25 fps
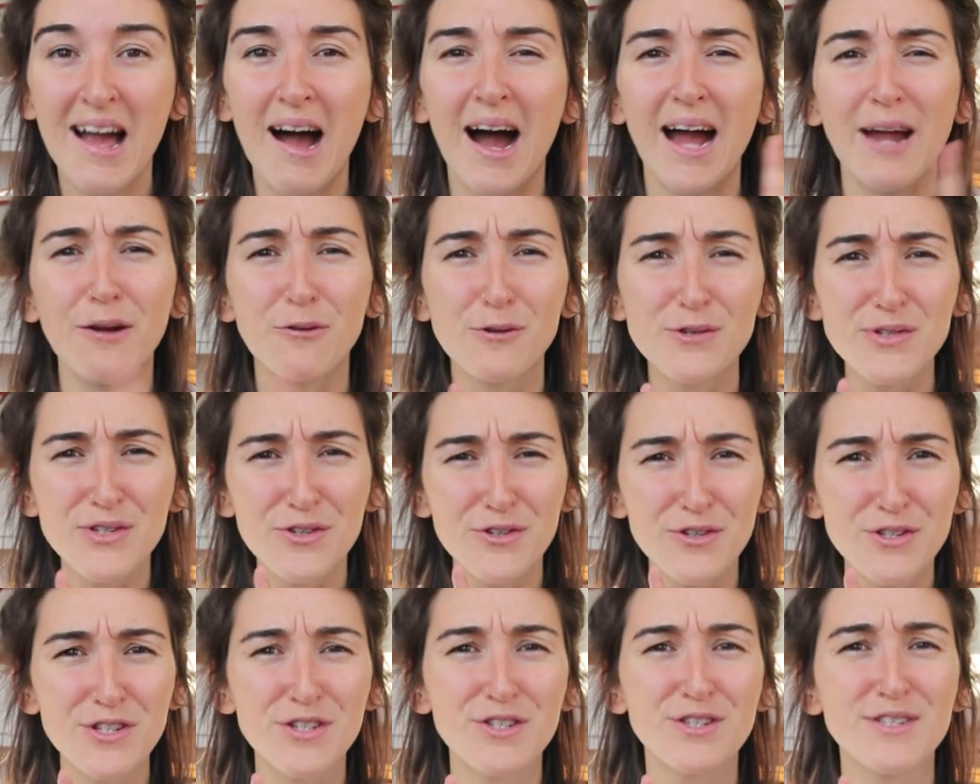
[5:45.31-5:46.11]
I
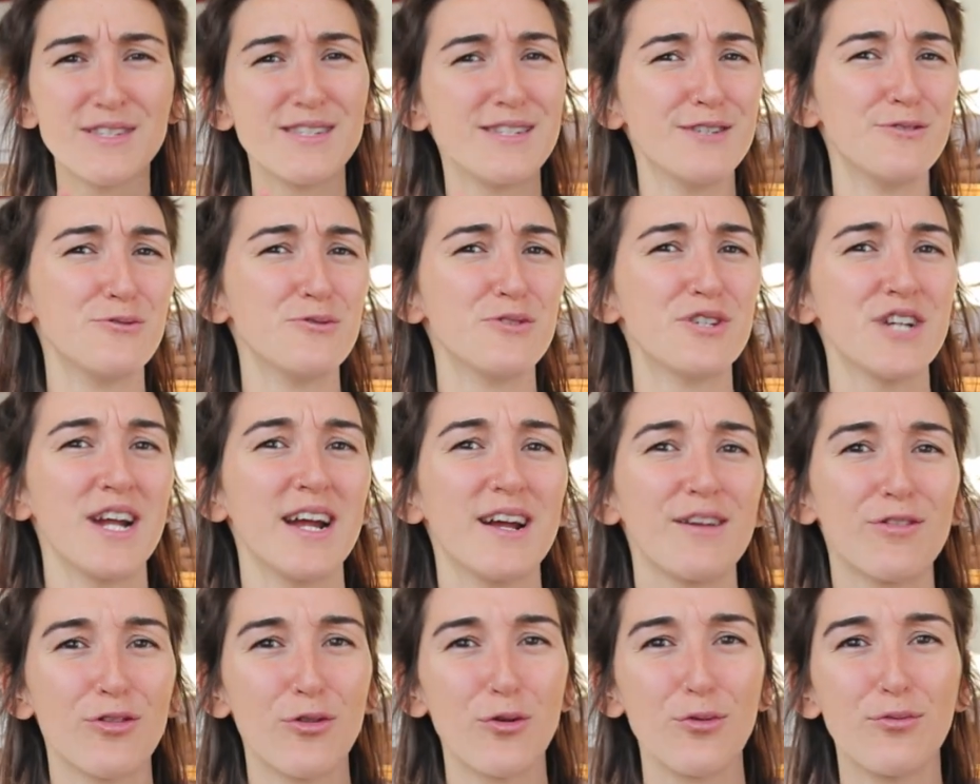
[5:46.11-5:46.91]
also still
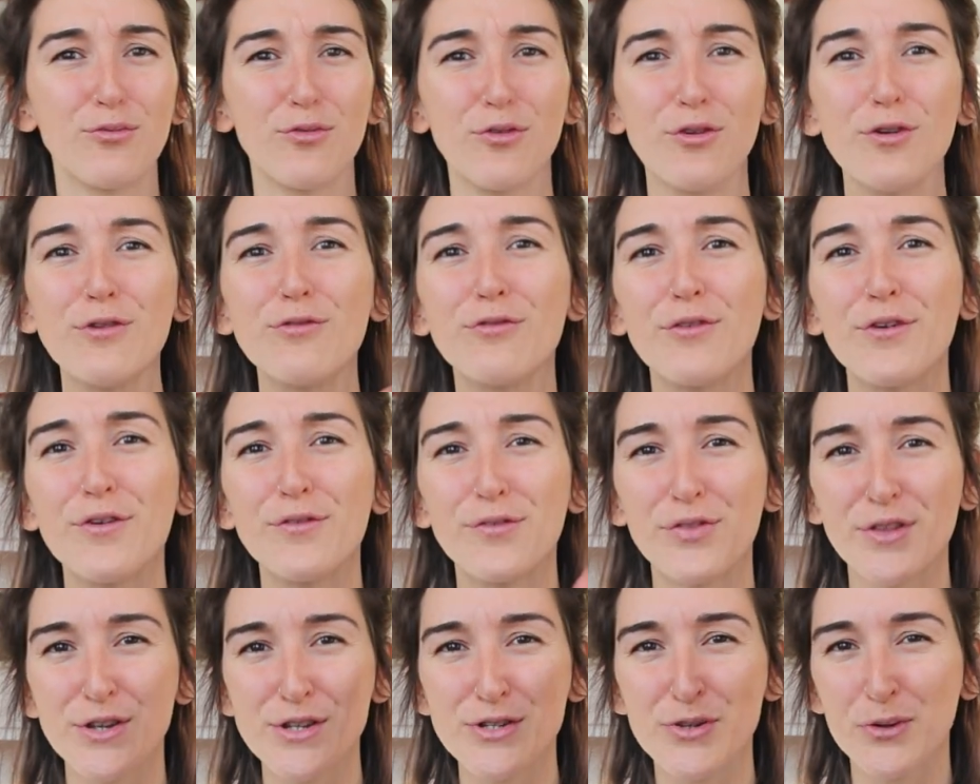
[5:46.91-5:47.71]
check the roof
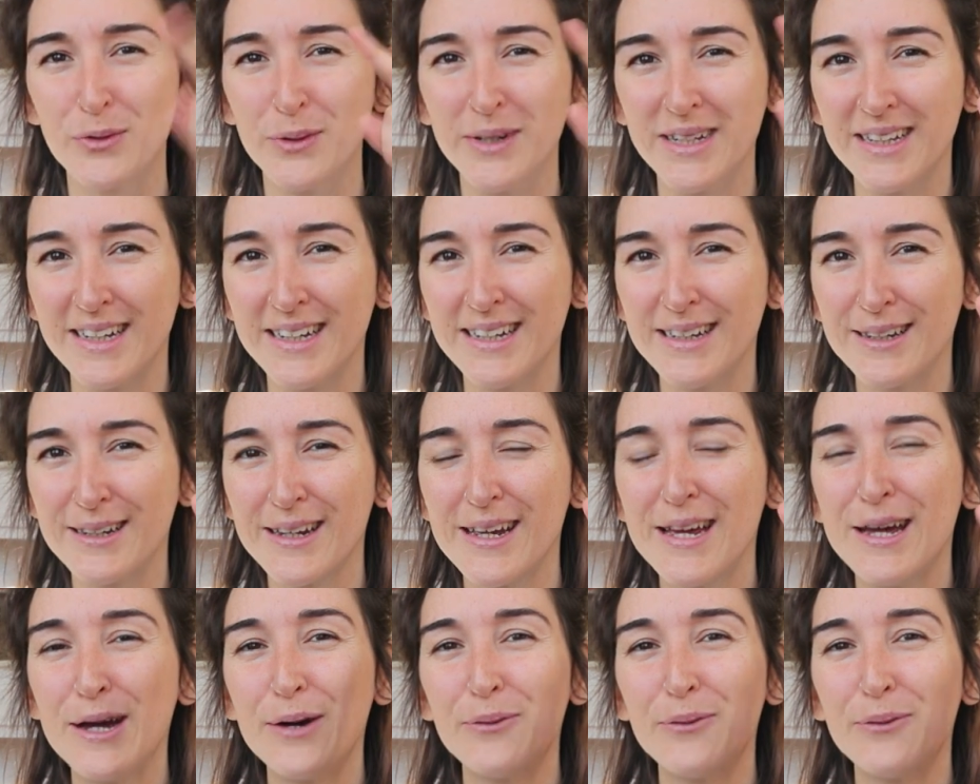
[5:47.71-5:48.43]
of the toilet